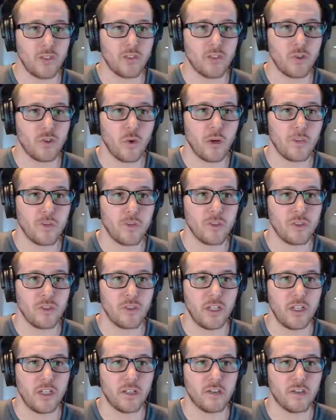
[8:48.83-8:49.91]
is go up to
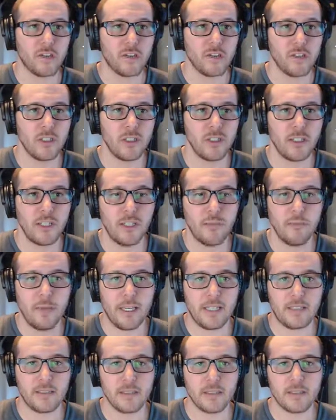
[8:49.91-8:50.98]
exchange, hit
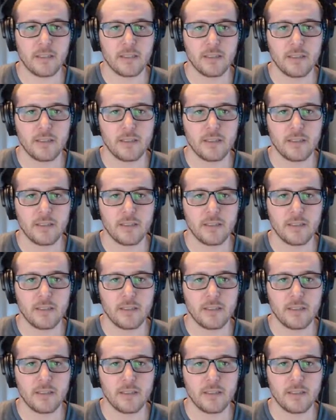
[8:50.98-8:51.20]
basic,